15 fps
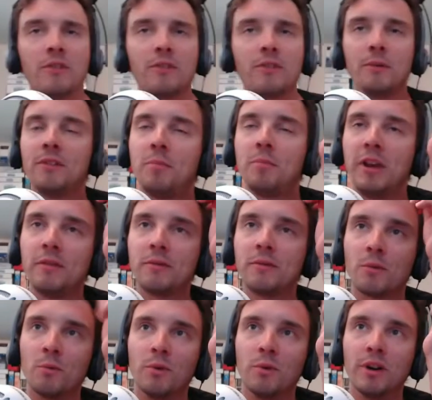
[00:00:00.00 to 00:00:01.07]
always space
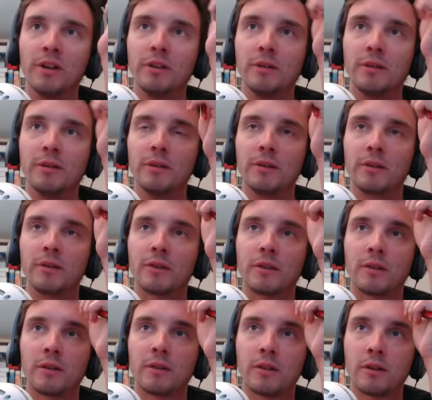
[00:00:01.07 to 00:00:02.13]
for one
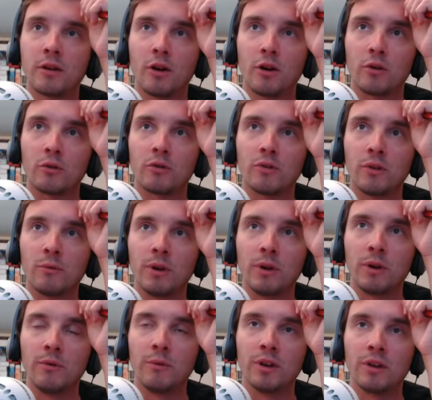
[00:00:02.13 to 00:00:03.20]
cart or
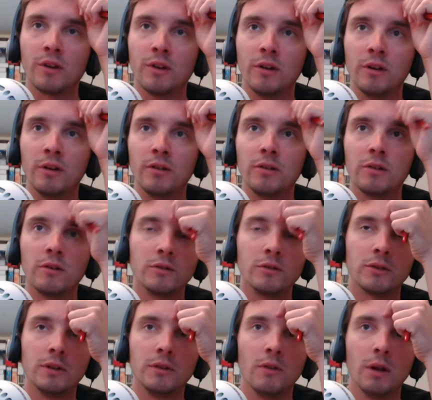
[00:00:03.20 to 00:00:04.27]
whatever you want to call it, and
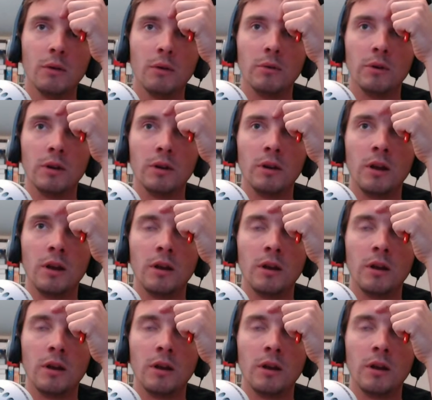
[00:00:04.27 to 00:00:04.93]
just leave that one in.